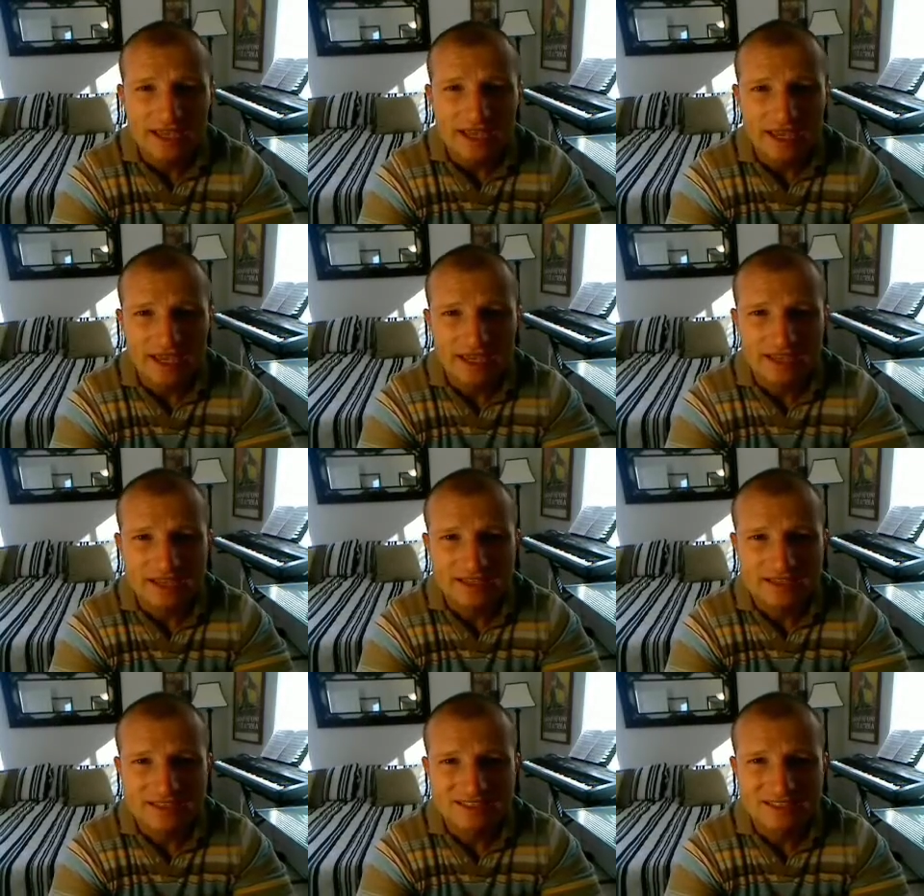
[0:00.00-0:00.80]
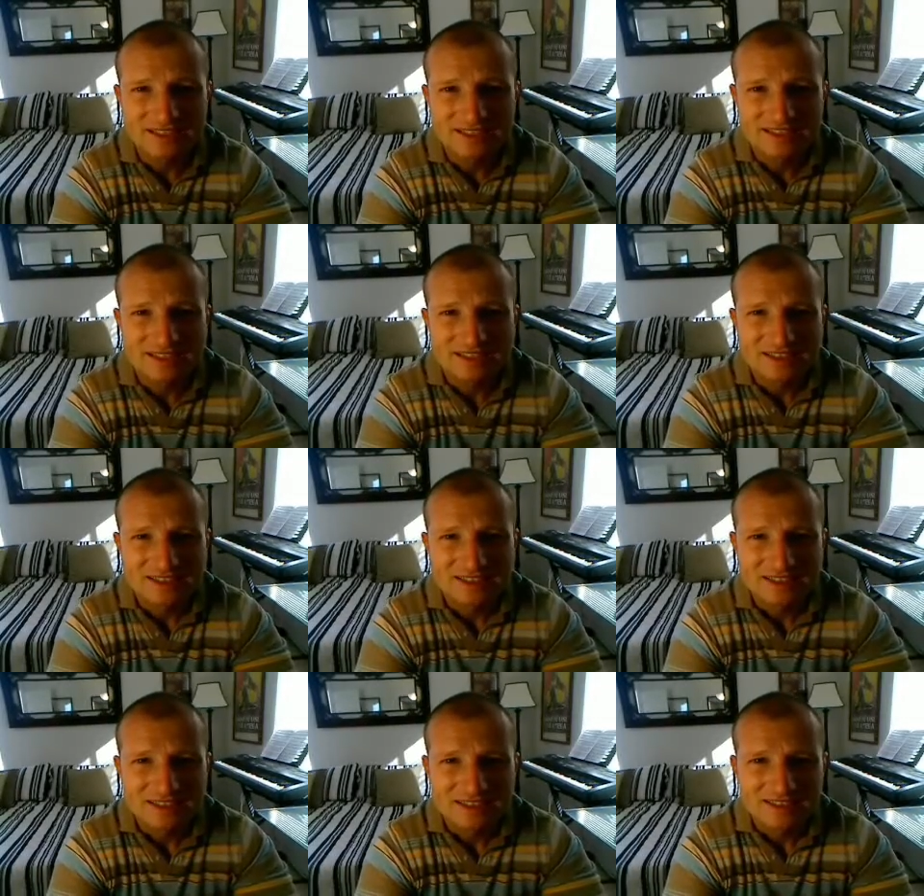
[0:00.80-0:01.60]
And
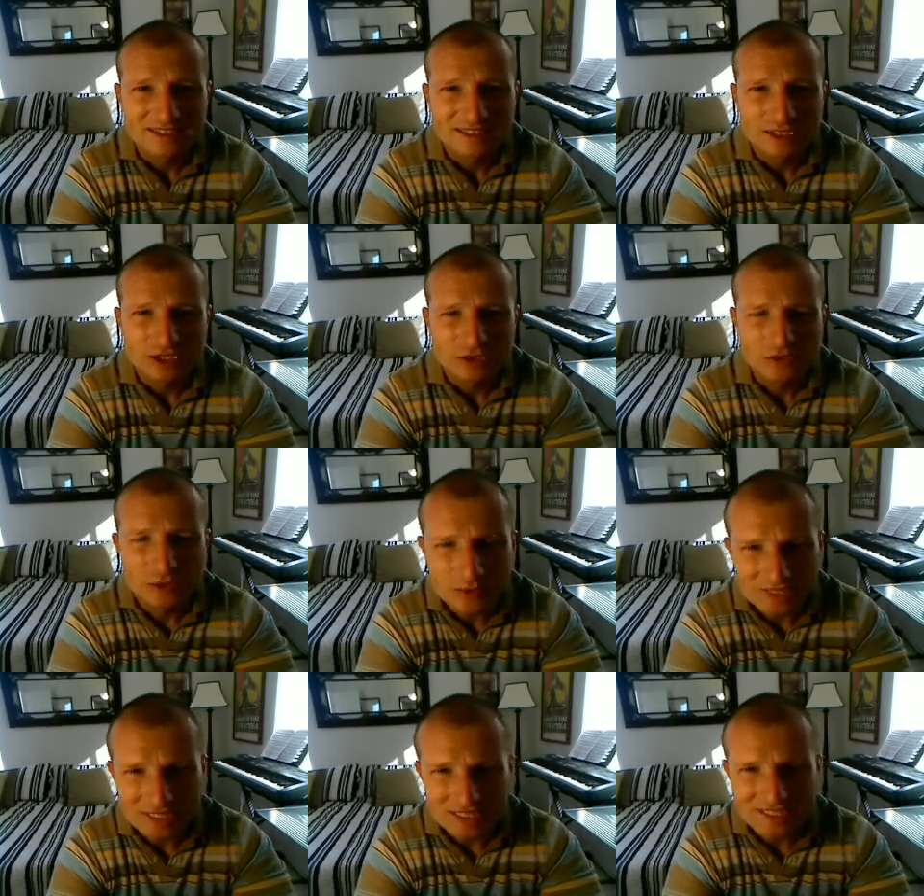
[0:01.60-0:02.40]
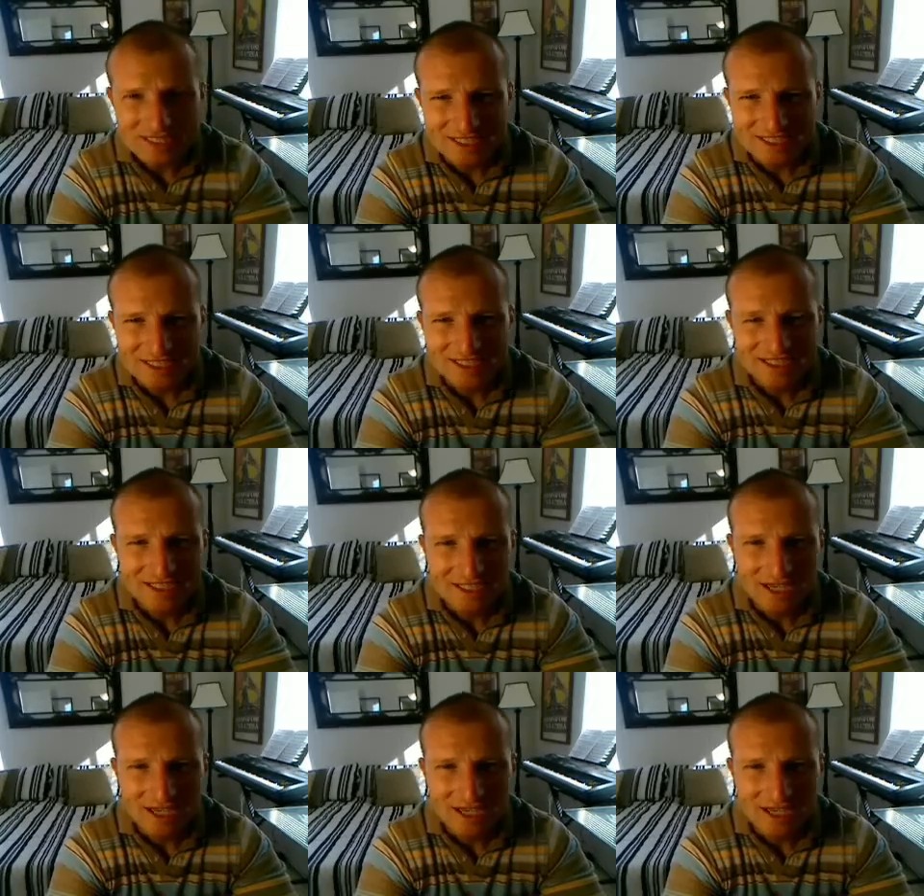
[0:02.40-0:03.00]
really,